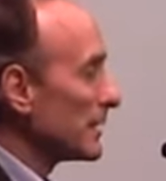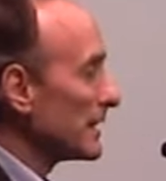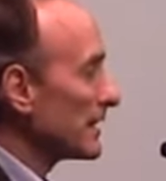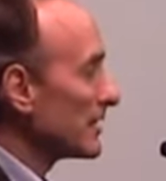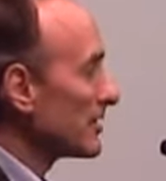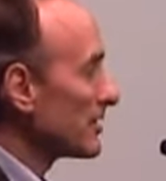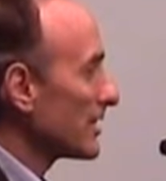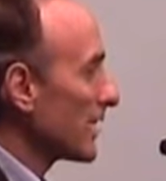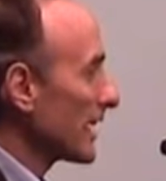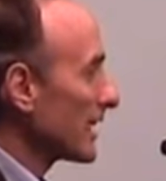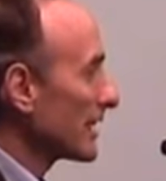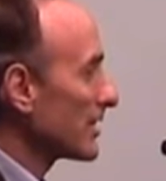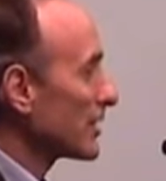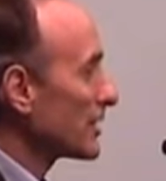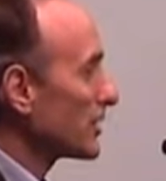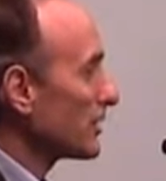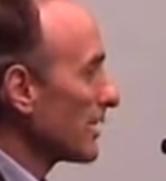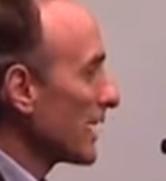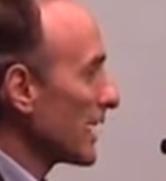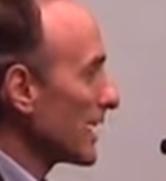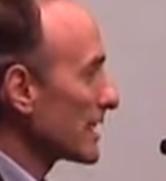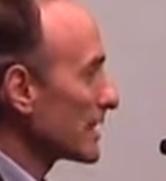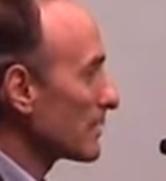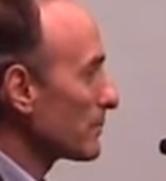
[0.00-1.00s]

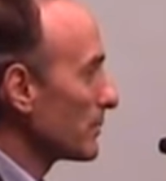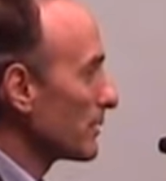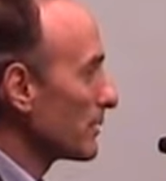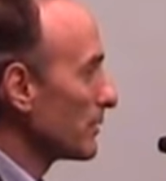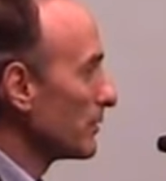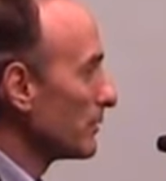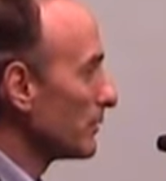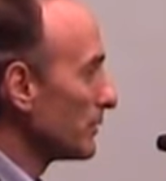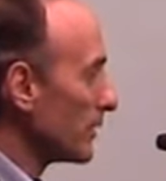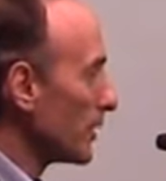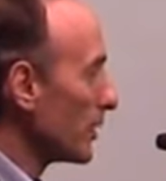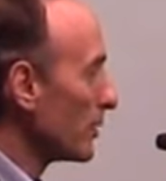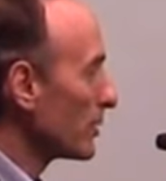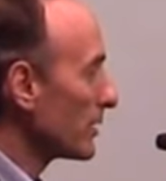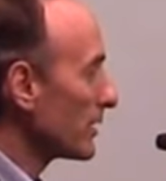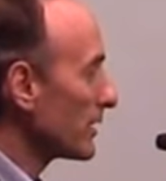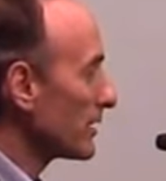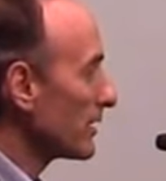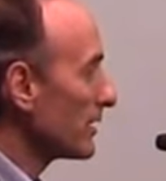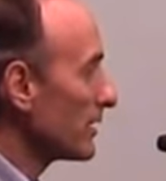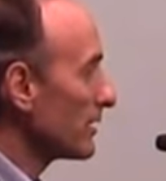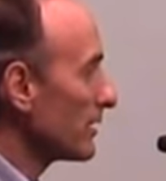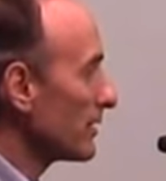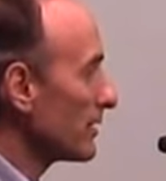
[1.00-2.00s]
Monsanto has been
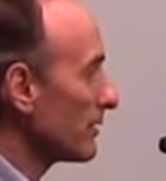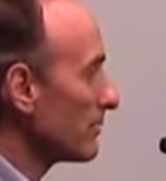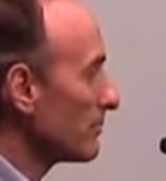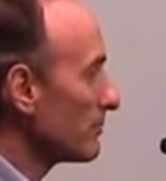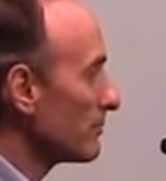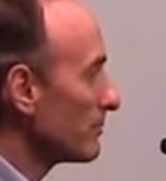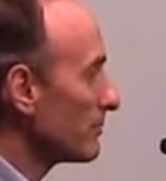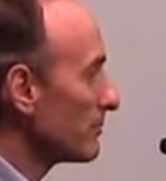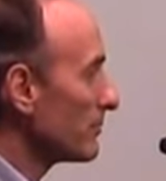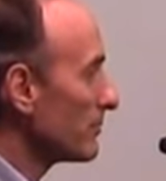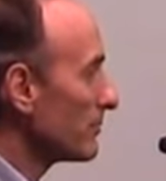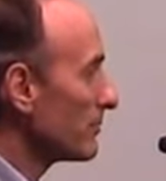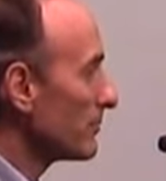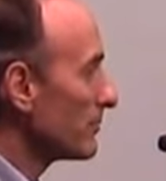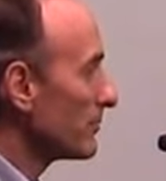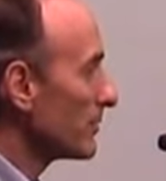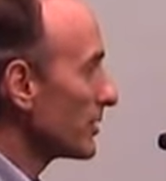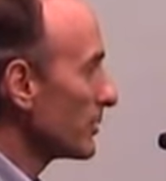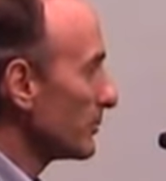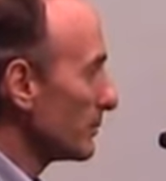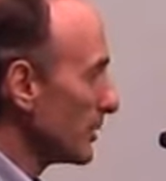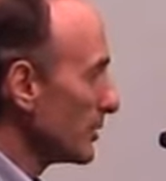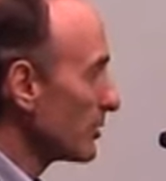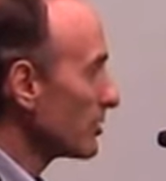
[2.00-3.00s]
voted
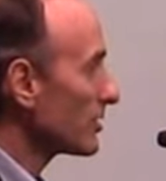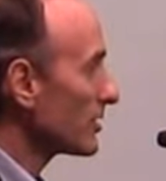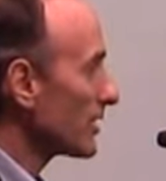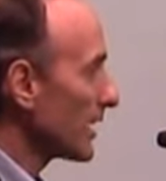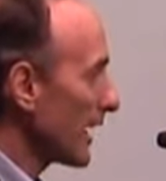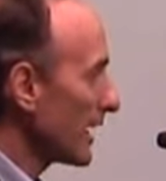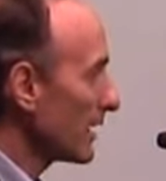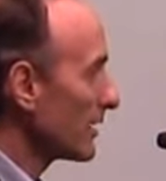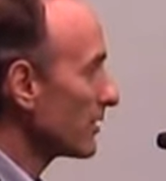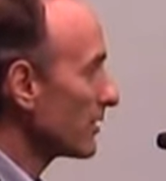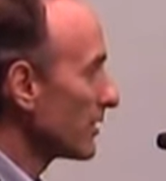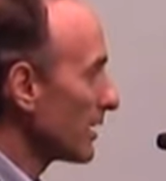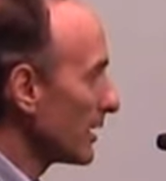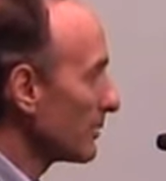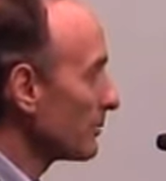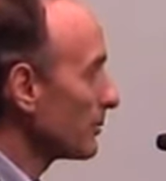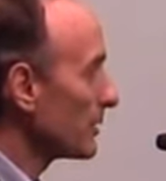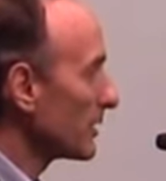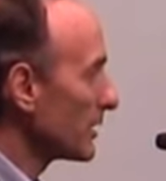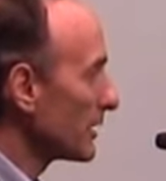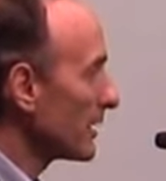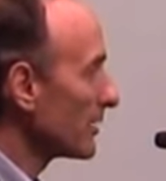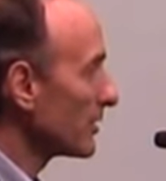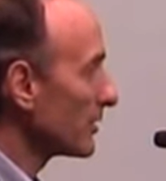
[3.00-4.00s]
the most hated
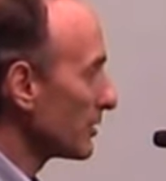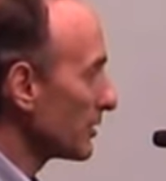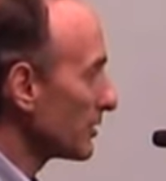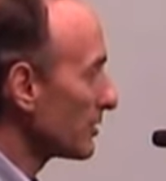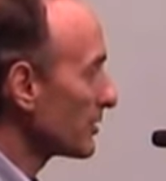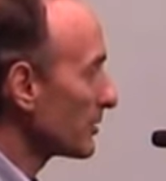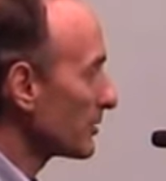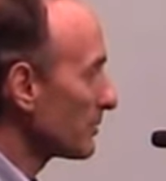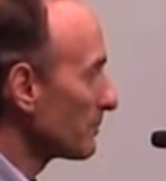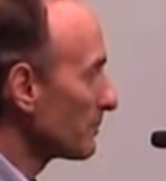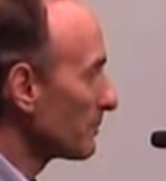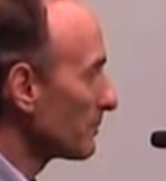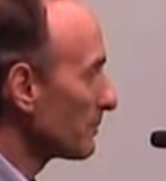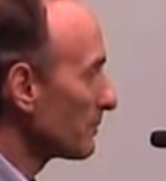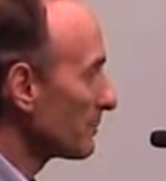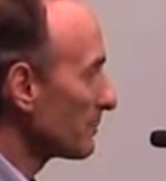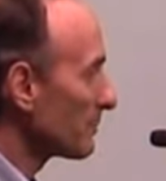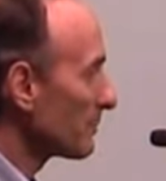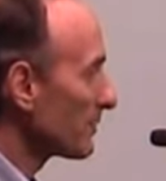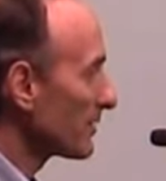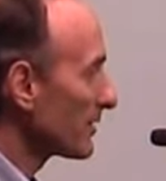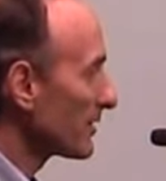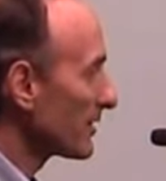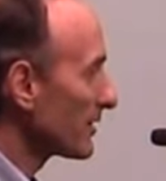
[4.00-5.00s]
company on earth
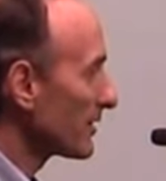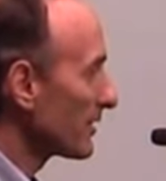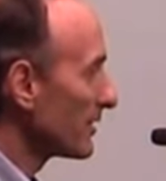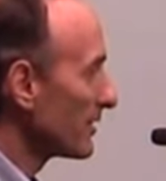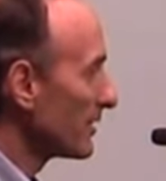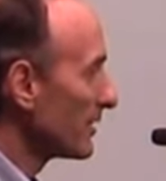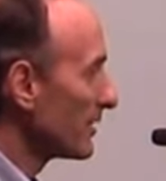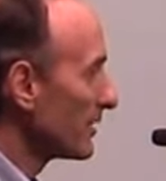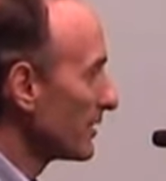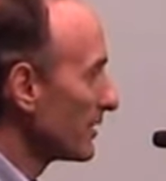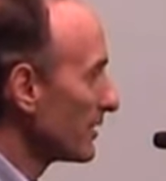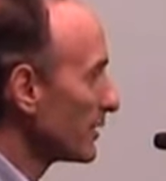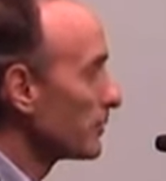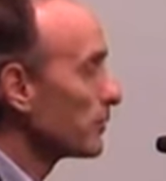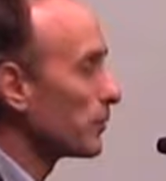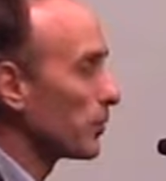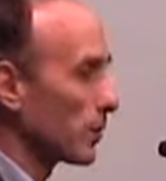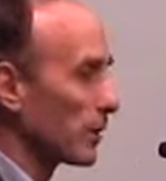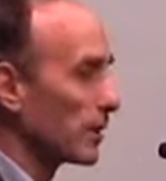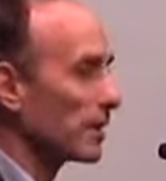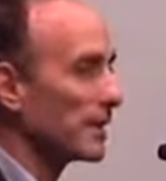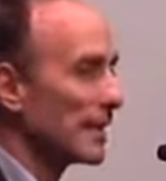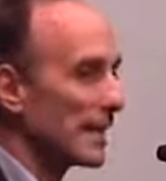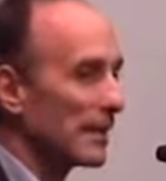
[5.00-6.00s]

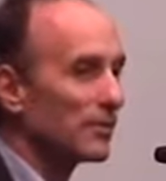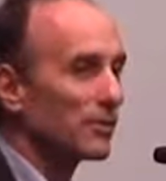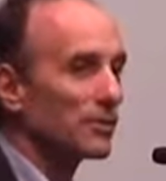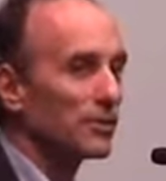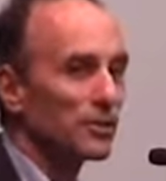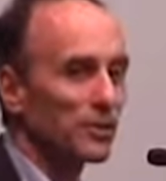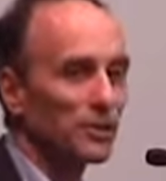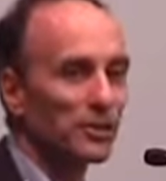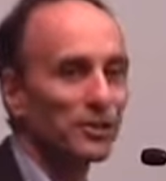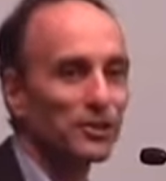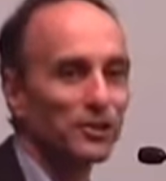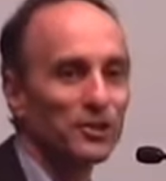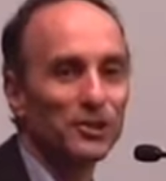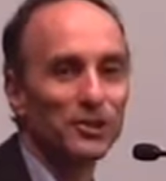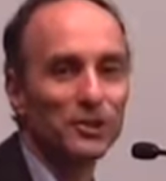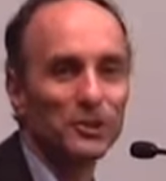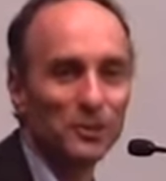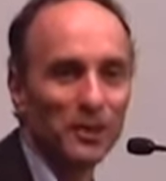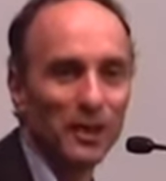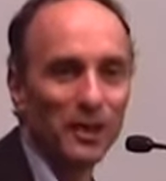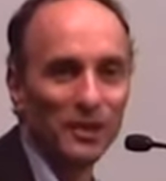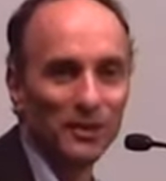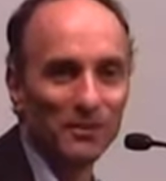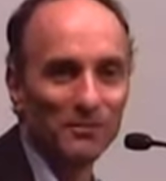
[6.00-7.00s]
for 11 years in
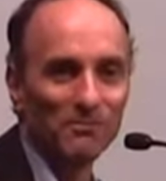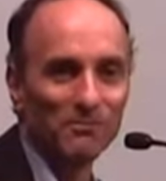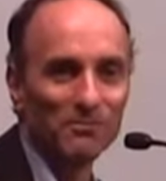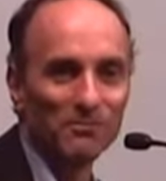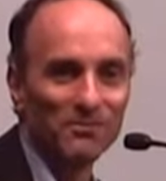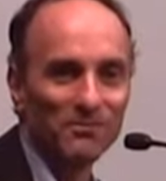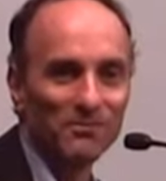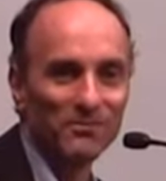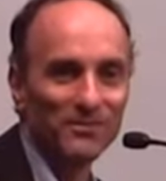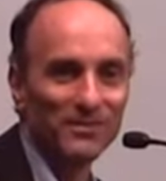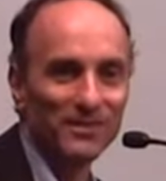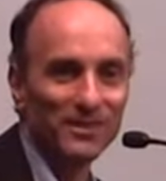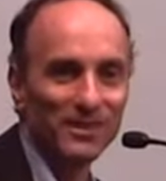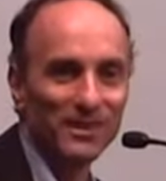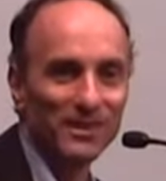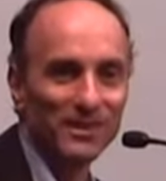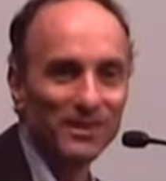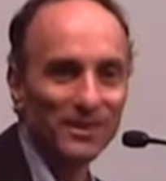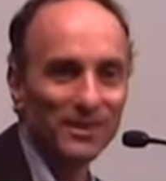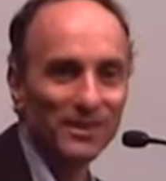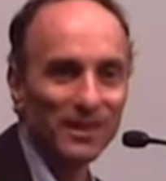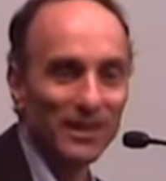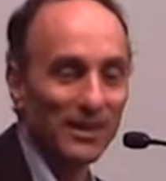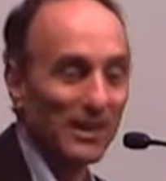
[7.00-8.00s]
a row.
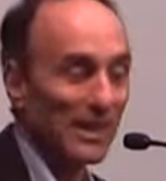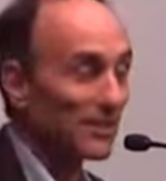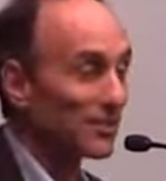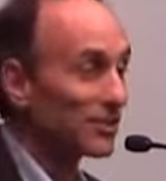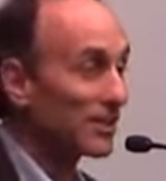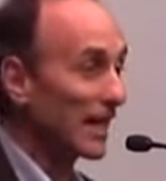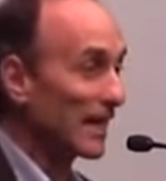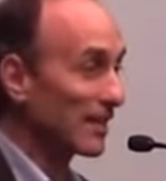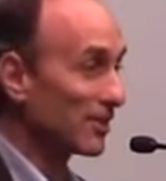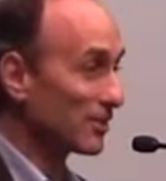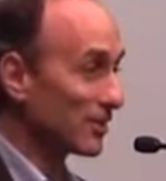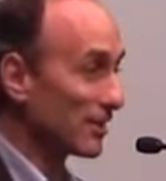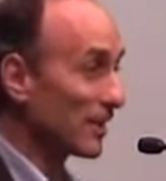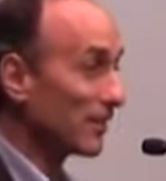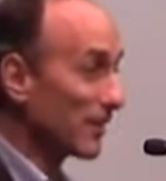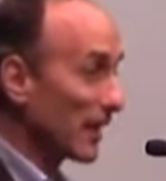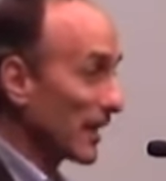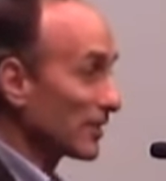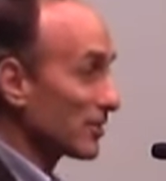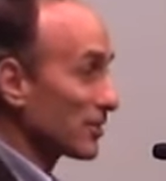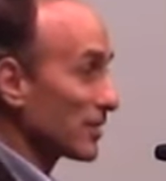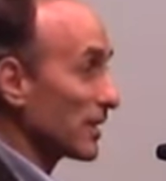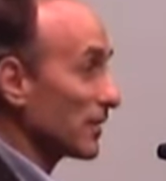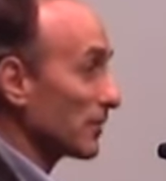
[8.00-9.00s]
And that's got, they've
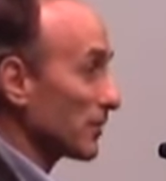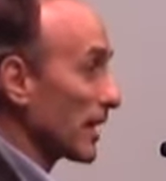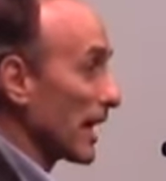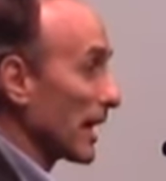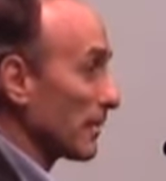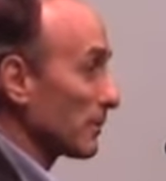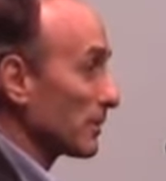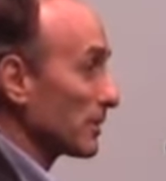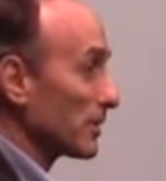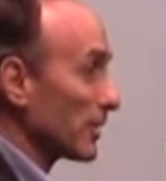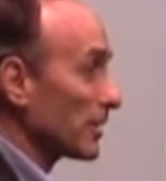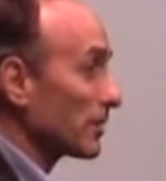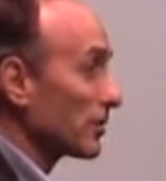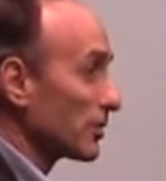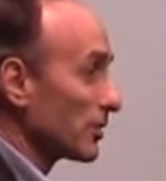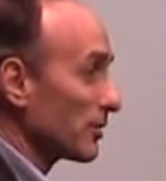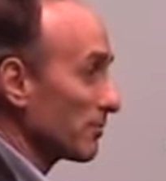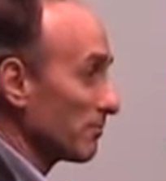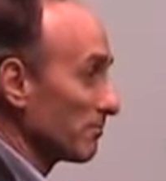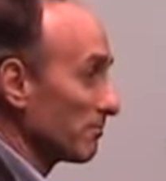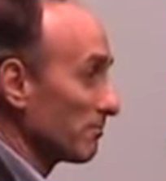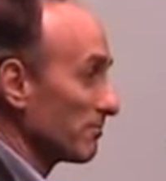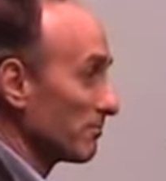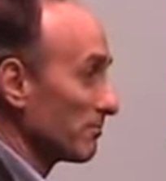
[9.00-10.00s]
got stiff
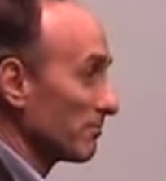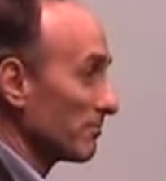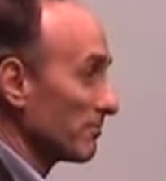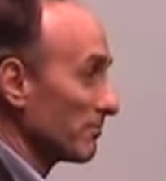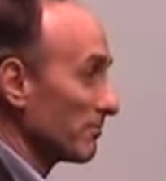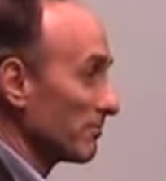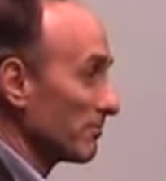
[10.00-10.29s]
competition.